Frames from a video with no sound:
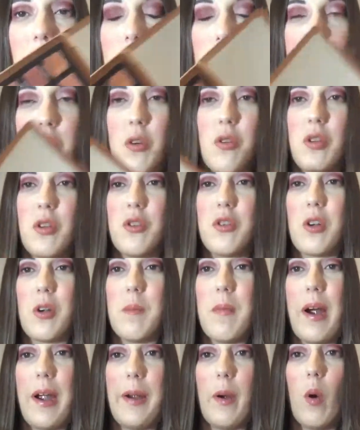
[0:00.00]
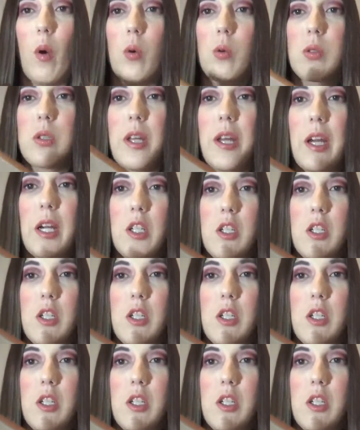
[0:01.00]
So those are my only